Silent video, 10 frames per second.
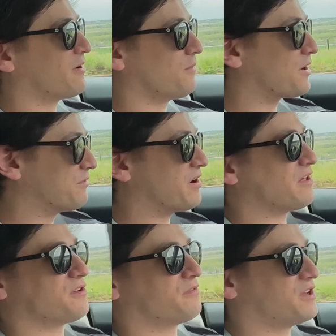a lot of
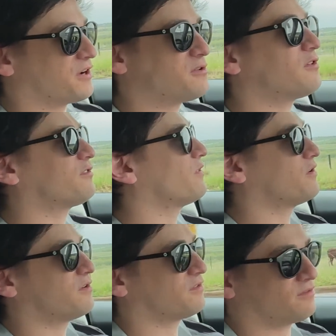other vehicles.
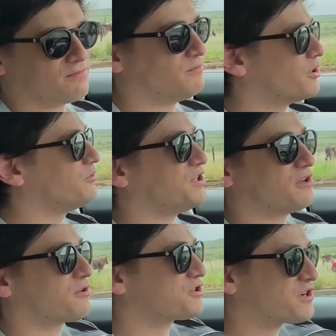There's no
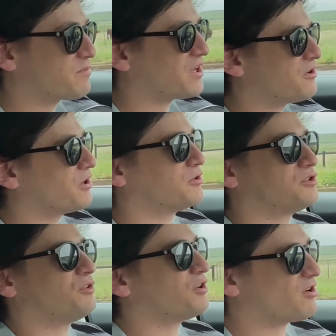dealership that you go
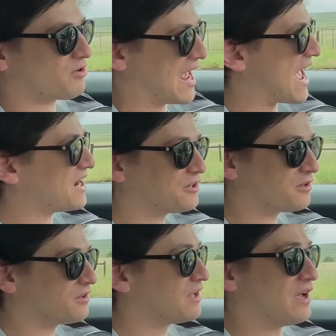to, you don't
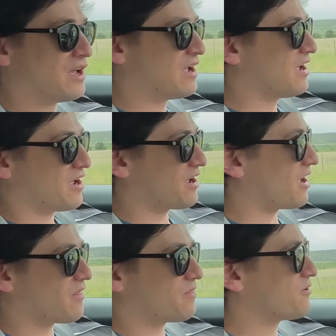haggle.
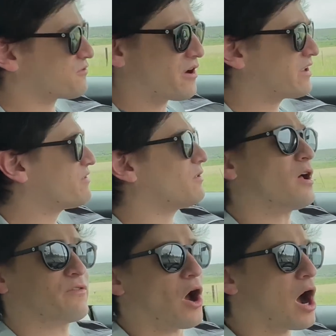There's not even a
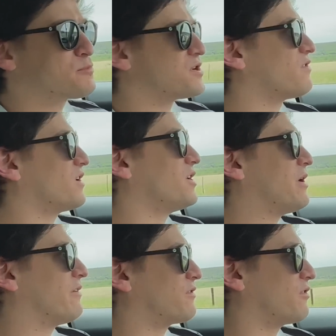lot of options that you
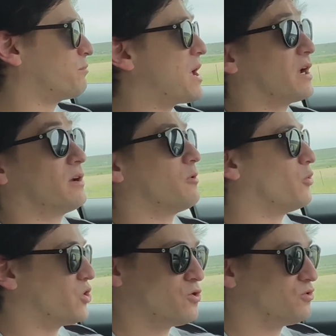have to spec.
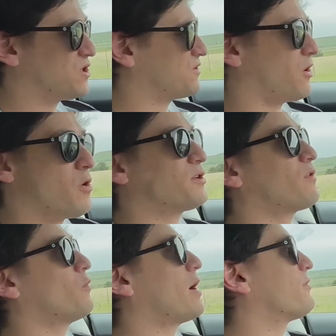You just go
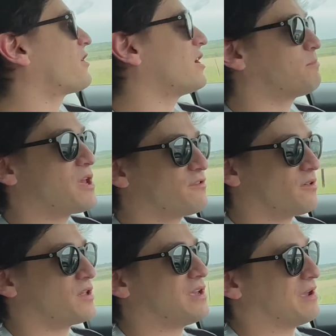onto the website,
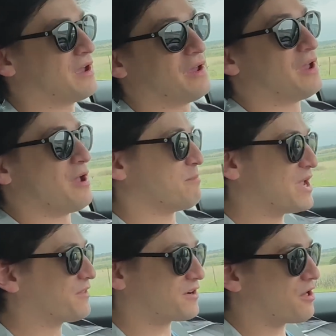basically
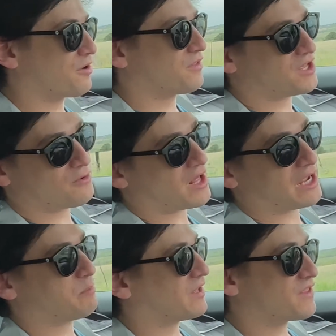pick the color that you
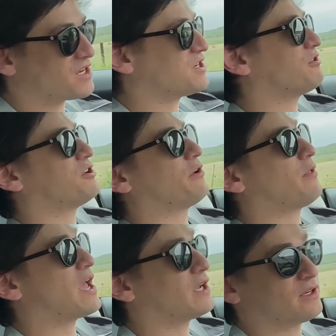like, pick the interior you
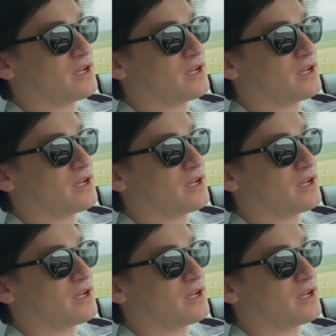like,